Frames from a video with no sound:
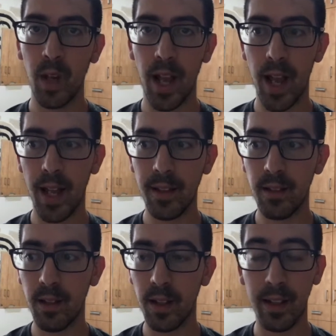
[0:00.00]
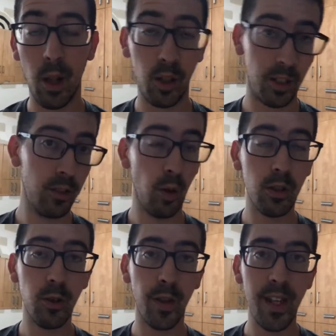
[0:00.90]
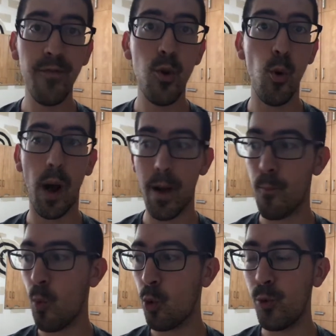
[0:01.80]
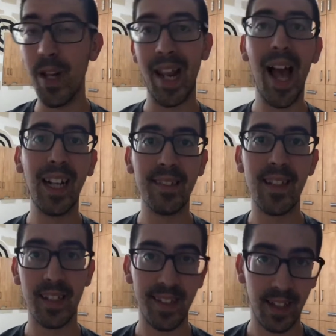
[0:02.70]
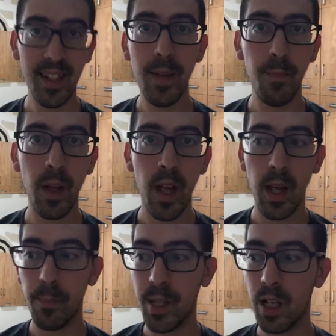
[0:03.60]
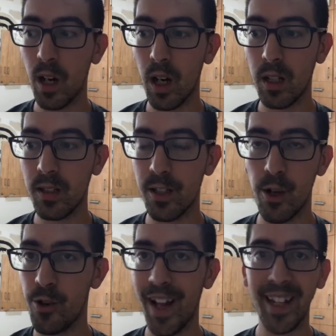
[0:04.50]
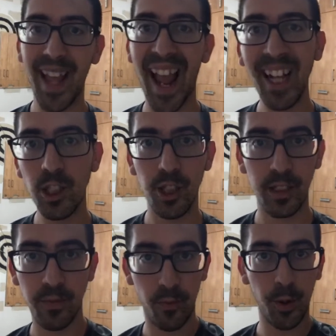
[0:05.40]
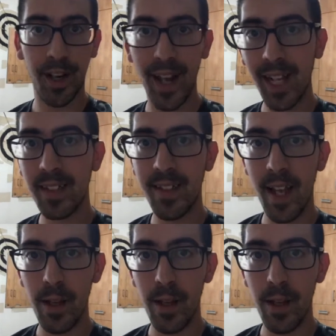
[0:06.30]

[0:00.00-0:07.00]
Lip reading: And it's also give you a more relaxed sleep because you're not anxious for the next day.